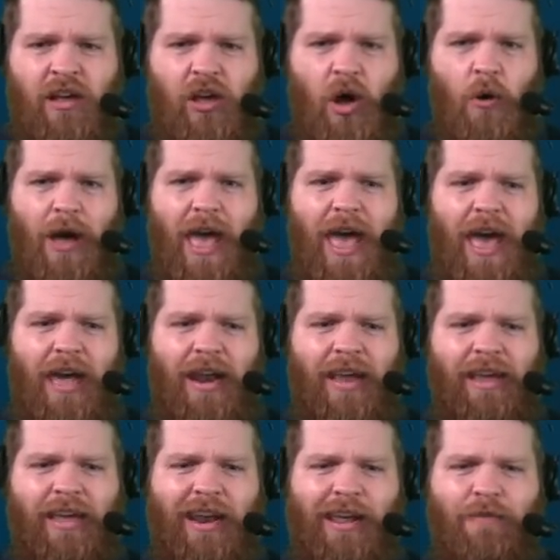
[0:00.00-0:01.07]
Go ahead
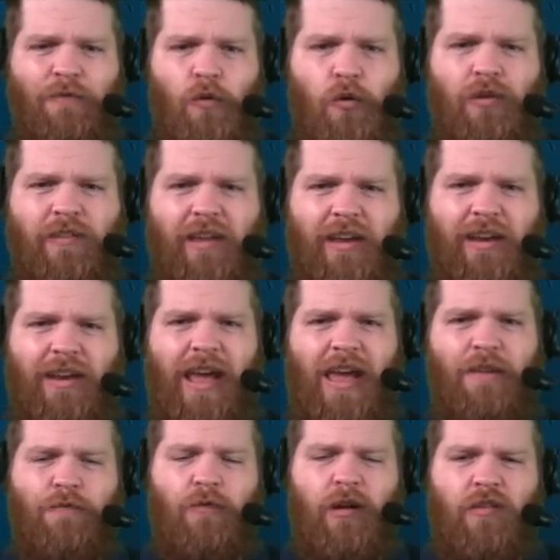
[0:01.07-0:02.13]
and get a
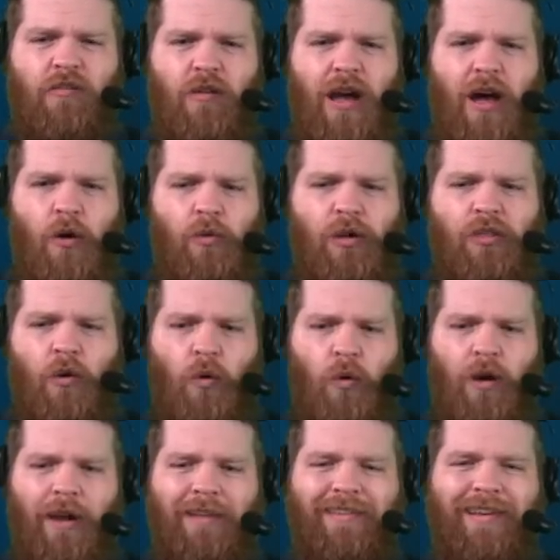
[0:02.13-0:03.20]
14-day free trial with
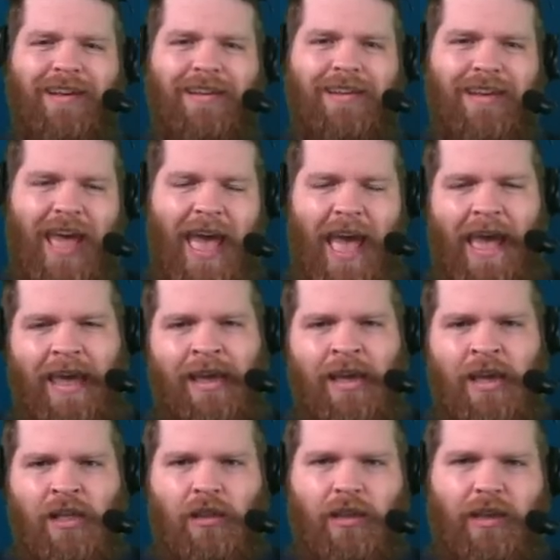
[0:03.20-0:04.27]
Aura today.
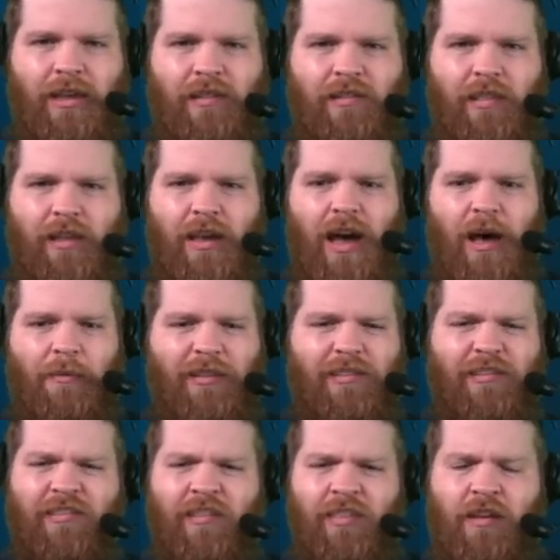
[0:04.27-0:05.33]
Link is in the
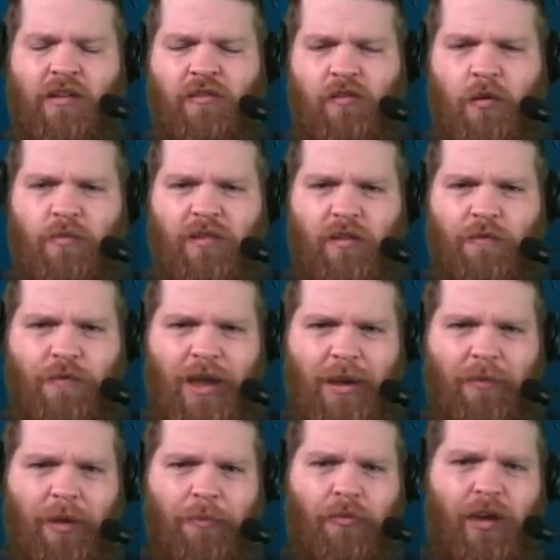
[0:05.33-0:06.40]
comments. It's in the description.
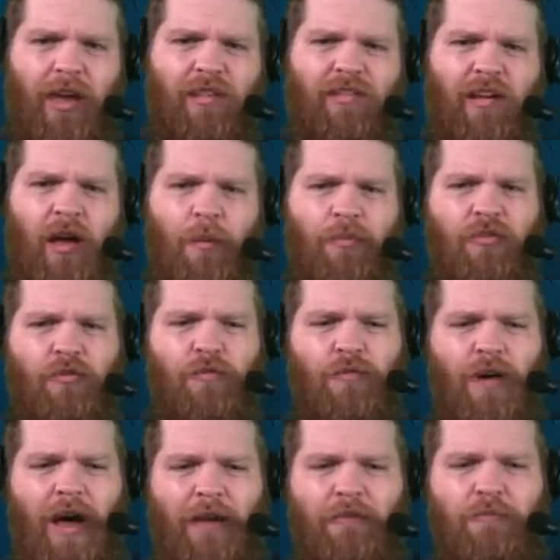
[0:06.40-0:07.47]
Family plans up to
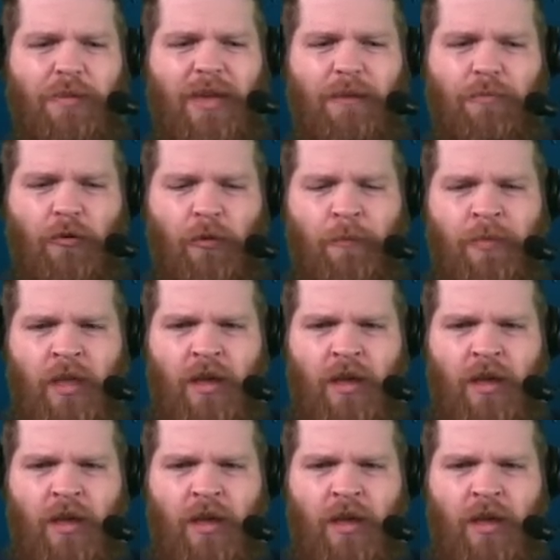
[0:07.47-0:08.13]
5 people.